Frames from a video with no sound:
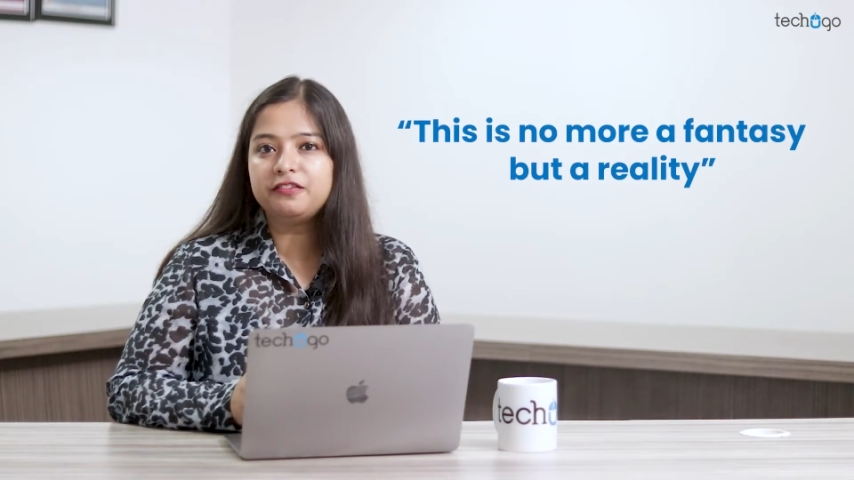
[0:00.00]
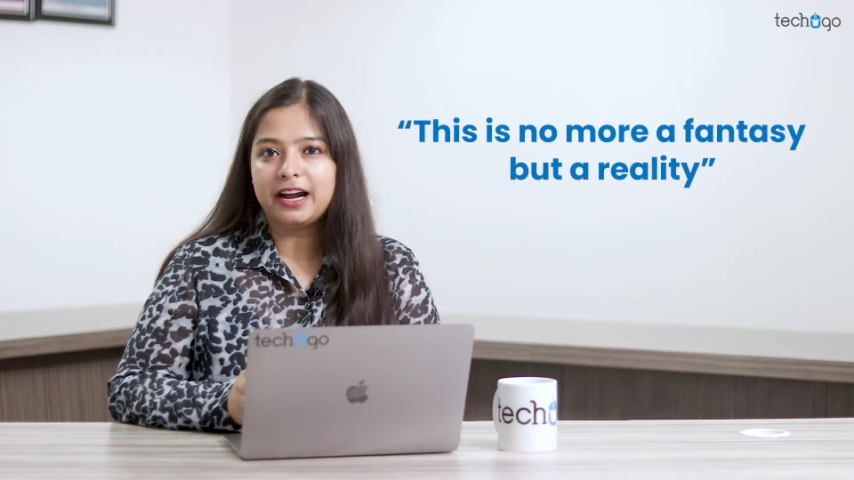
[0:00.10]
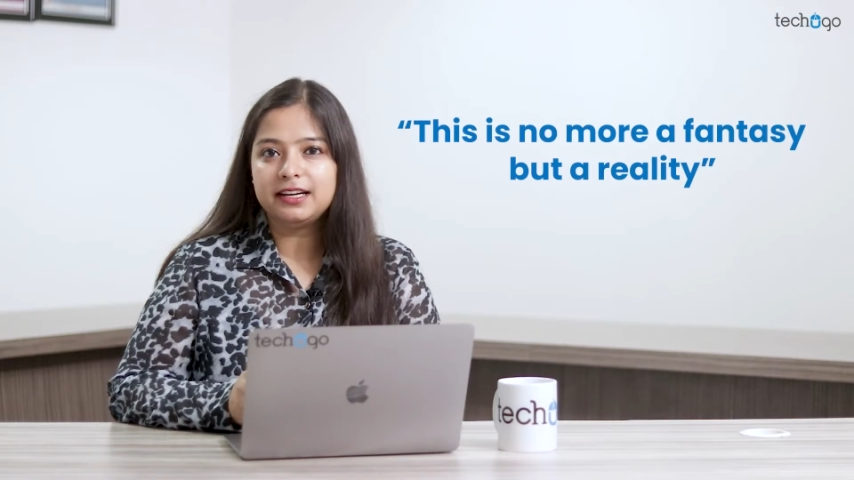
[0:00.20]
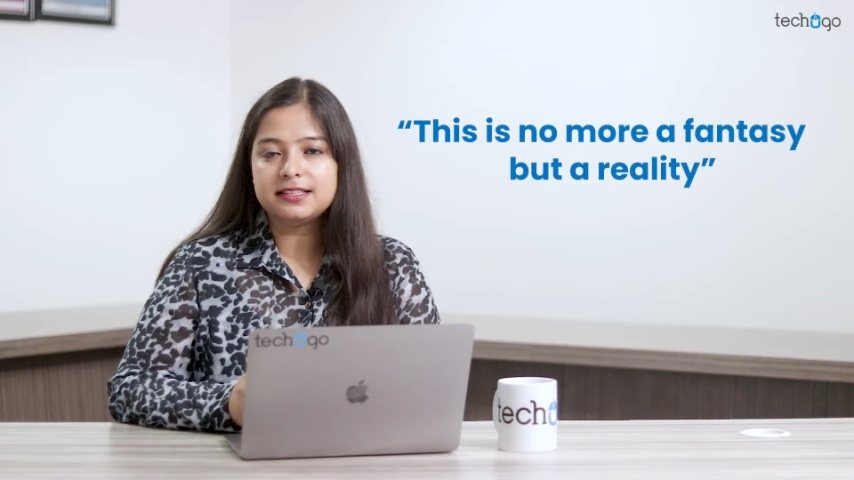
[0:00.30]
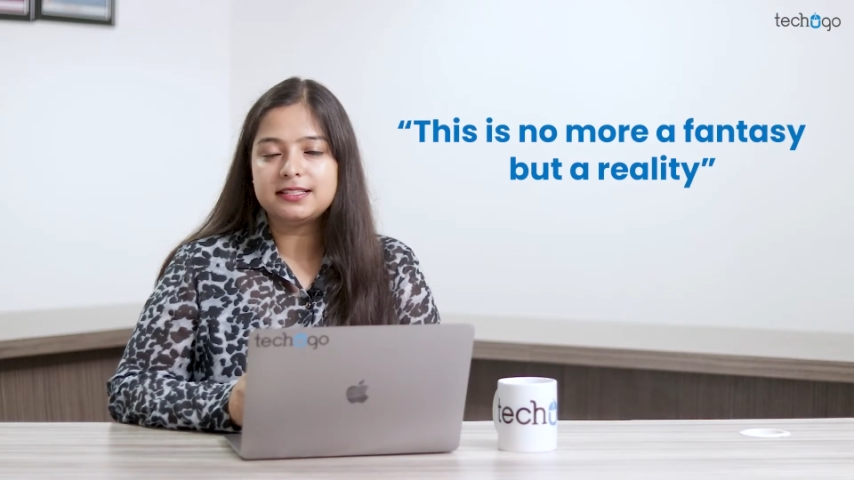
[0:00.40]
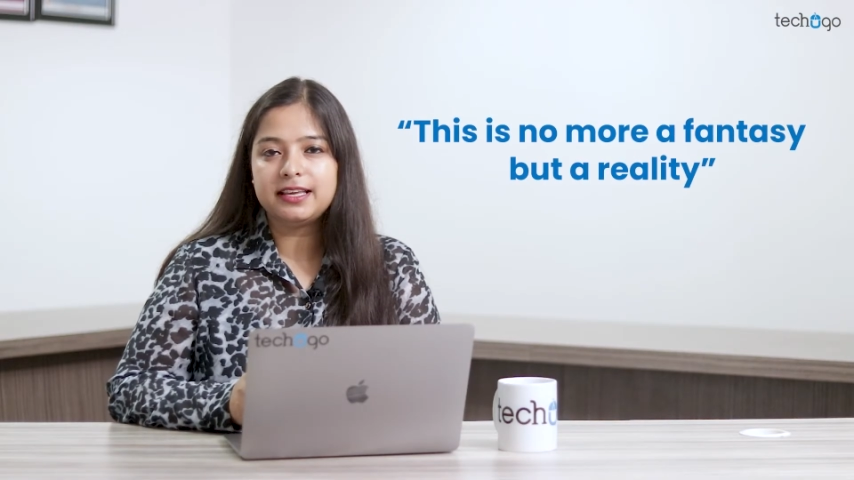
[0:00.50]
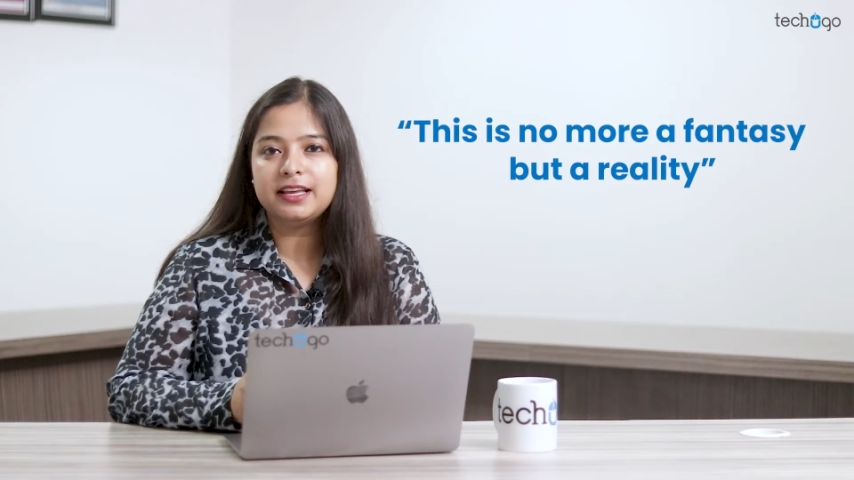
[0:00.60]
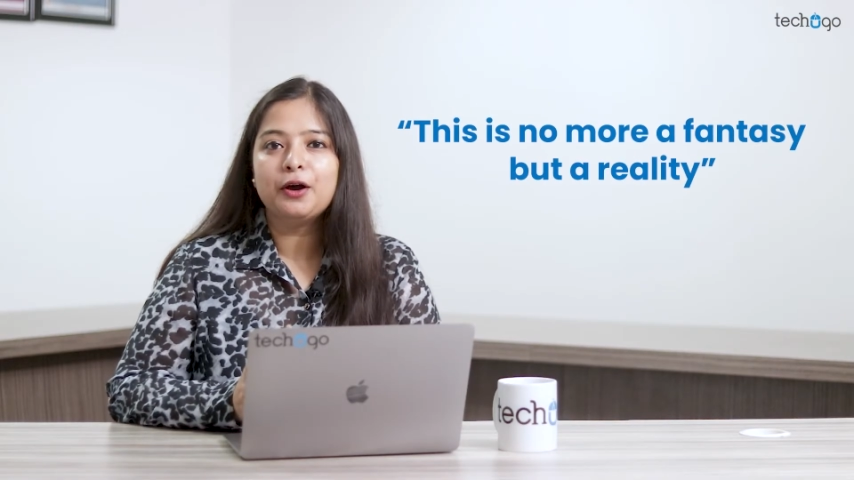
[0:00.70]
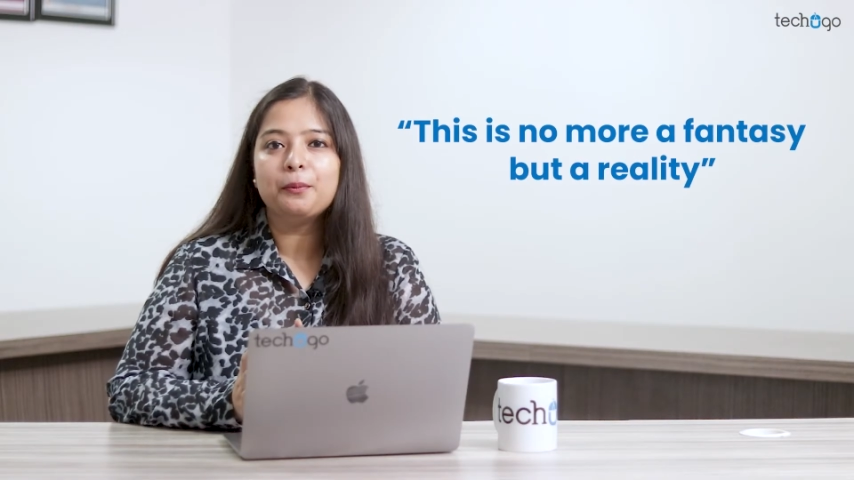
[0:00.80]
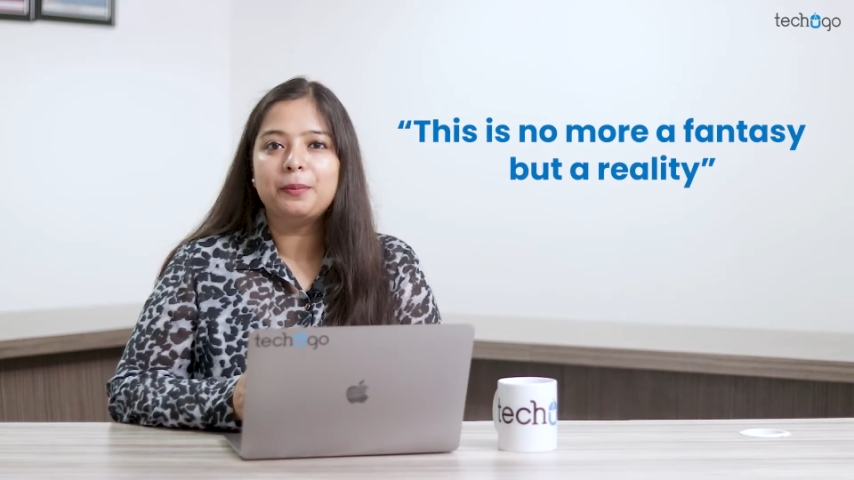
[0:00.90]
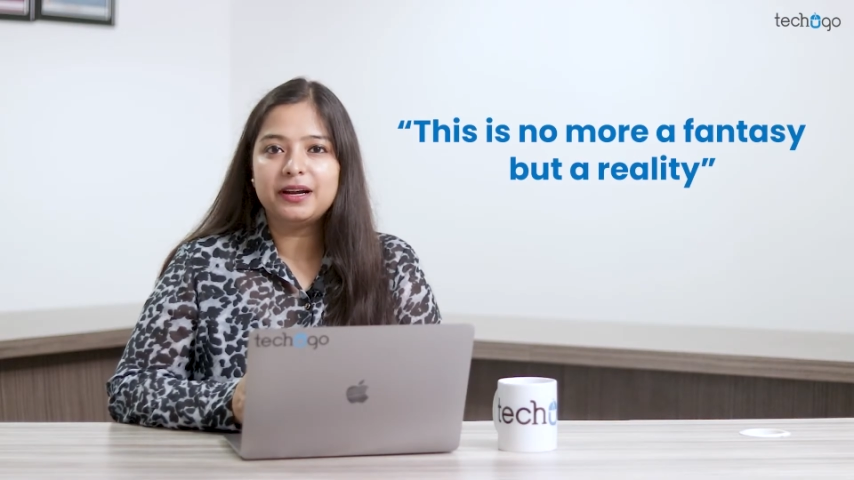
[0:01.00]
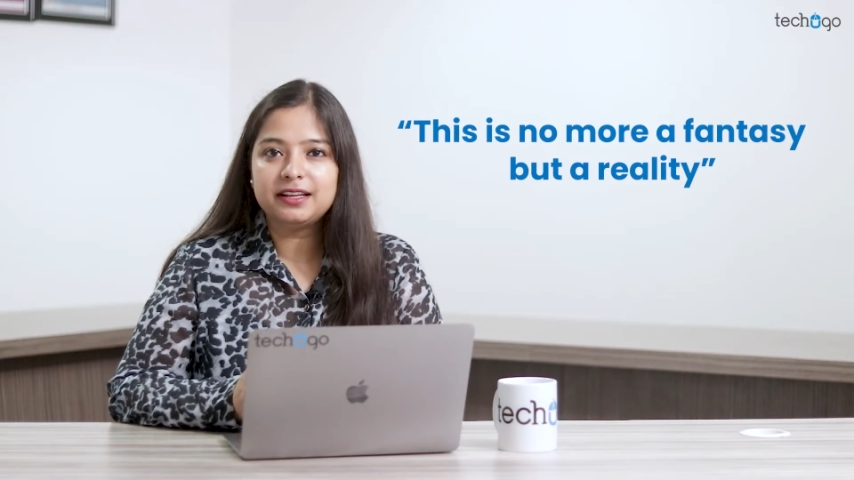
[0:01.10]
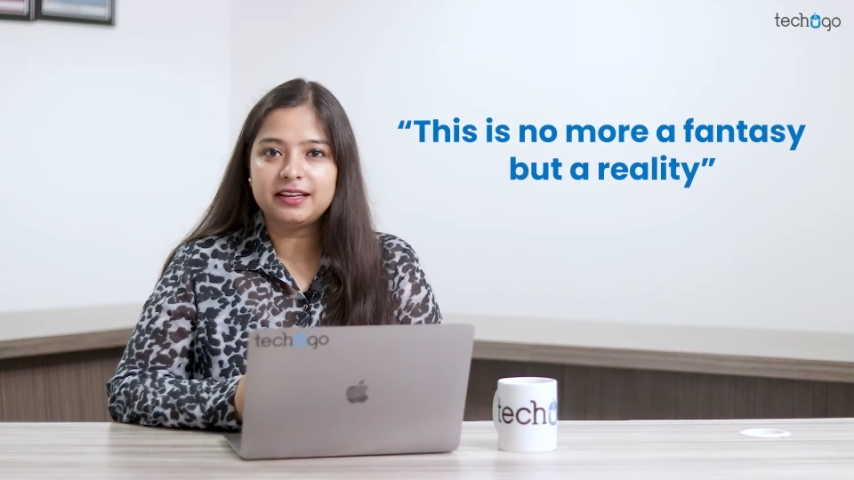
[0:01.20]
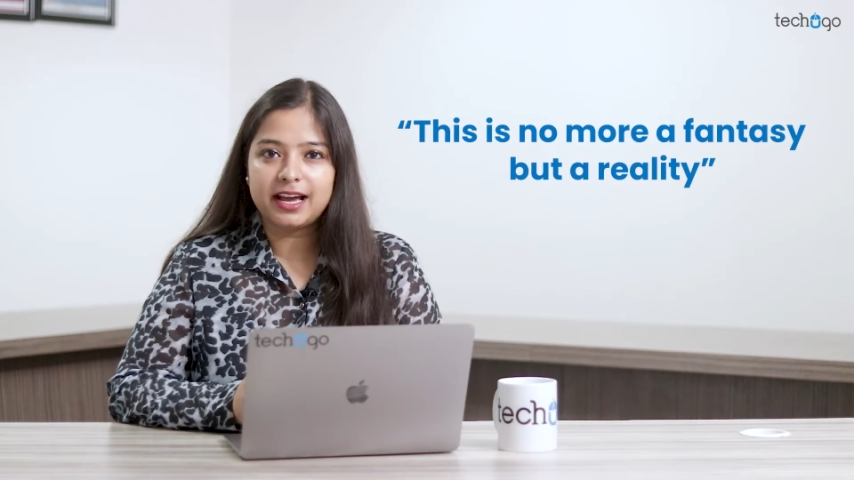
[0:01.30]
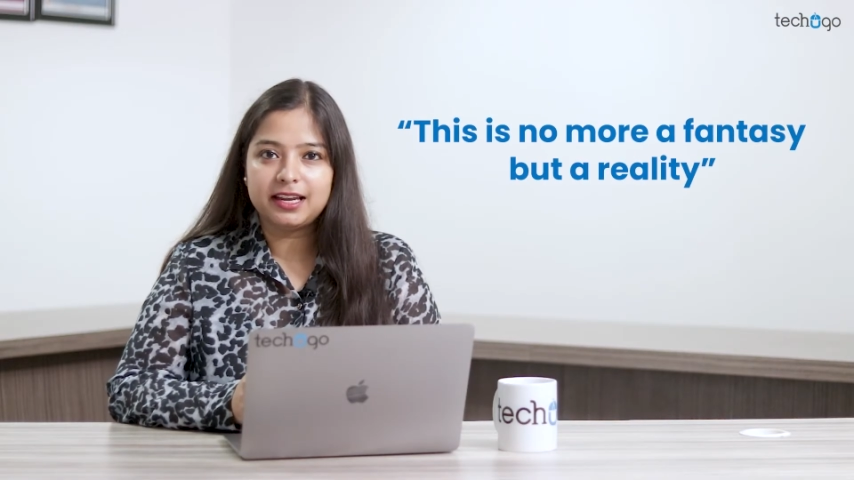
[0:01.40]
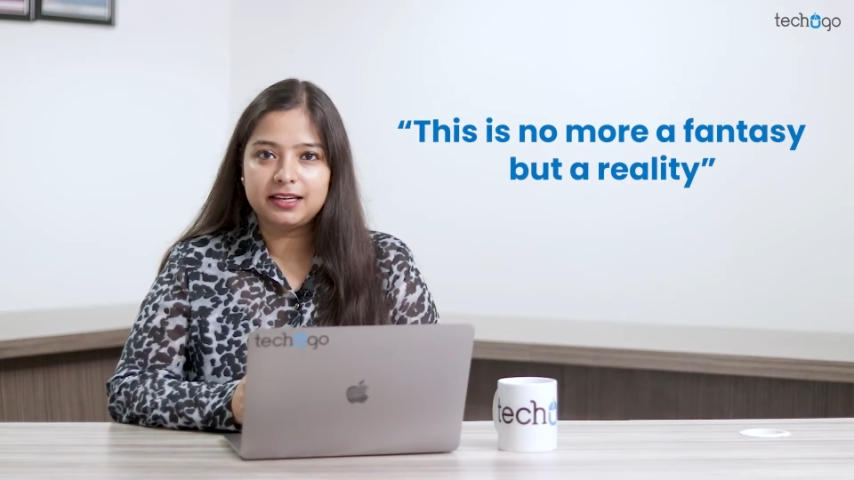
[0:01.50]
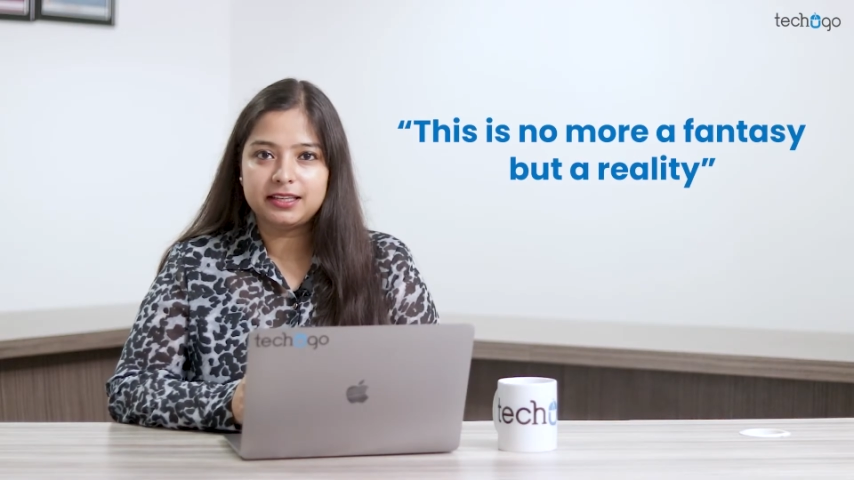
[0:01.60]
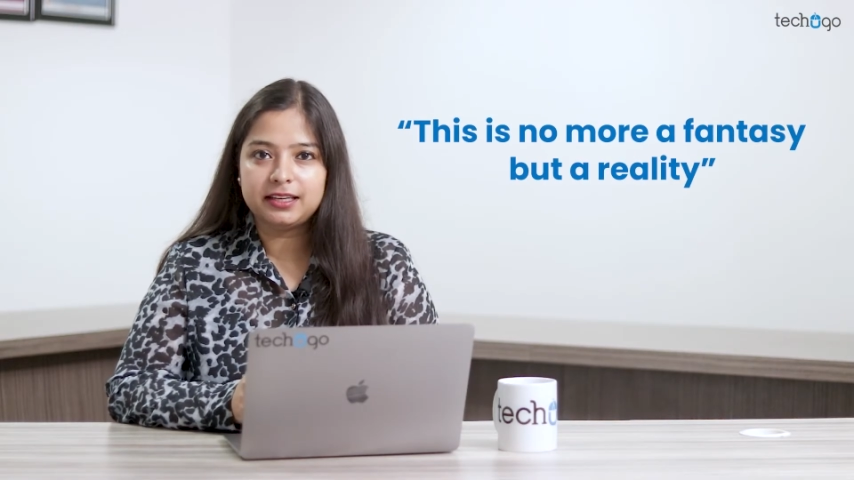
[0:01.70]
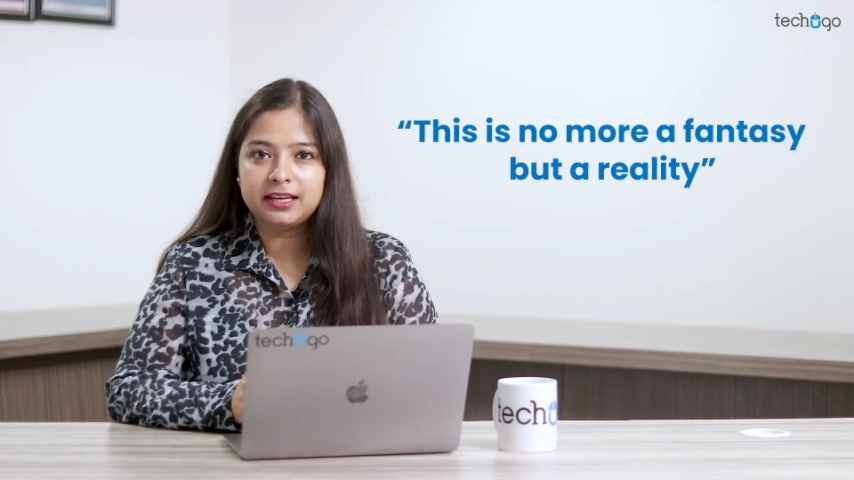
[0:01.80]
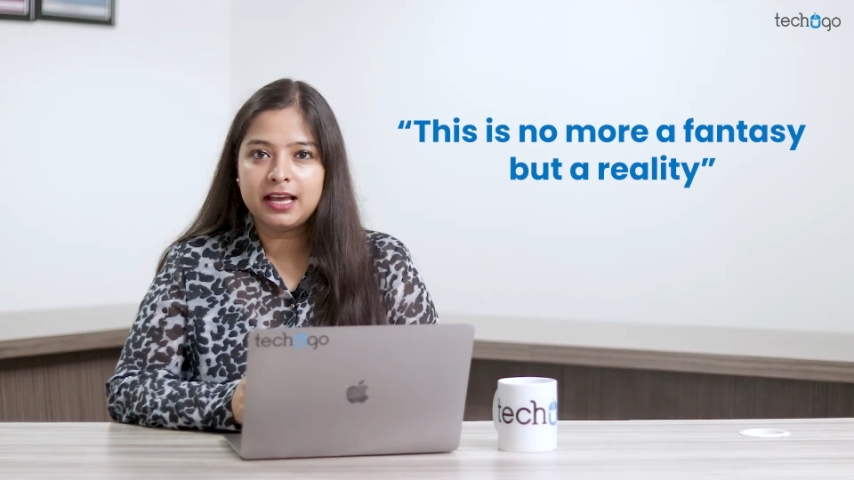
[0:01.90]
fantasy but a
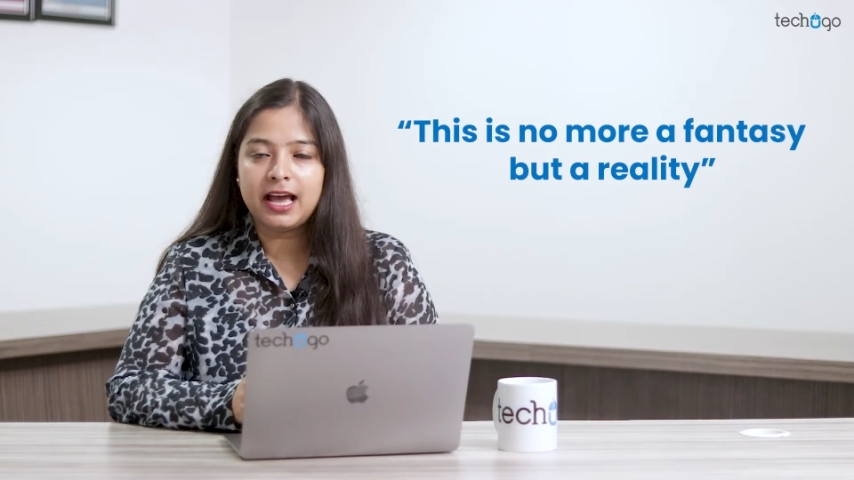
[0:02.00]
reality,